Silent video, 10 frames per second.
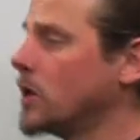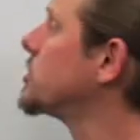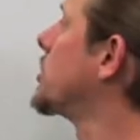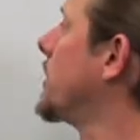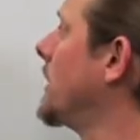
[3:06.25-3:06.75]

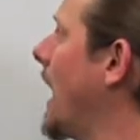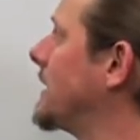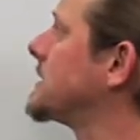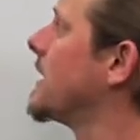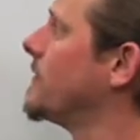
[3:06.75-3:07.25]
to the
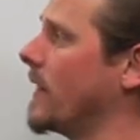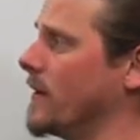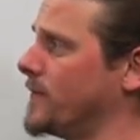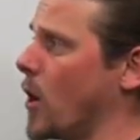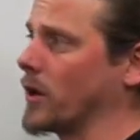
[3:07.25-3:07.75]
lens than
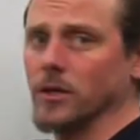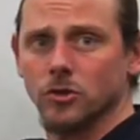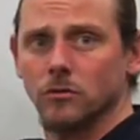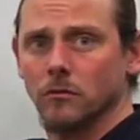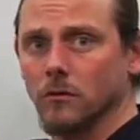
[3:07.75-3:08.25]
the
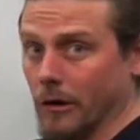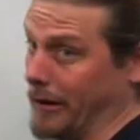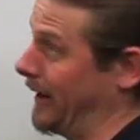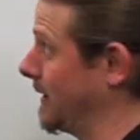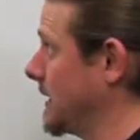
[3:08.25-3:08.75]
focus. All
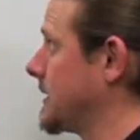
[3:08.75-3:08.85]
right, let's